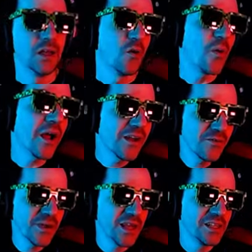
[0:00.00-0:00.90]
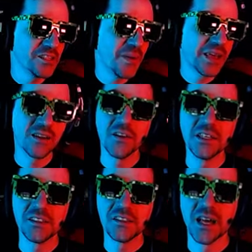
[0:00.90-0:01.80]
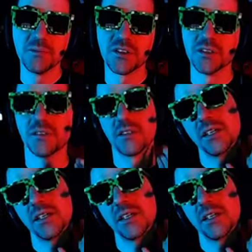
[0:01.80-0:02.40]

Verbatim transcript: Why are we just making all these assumptions?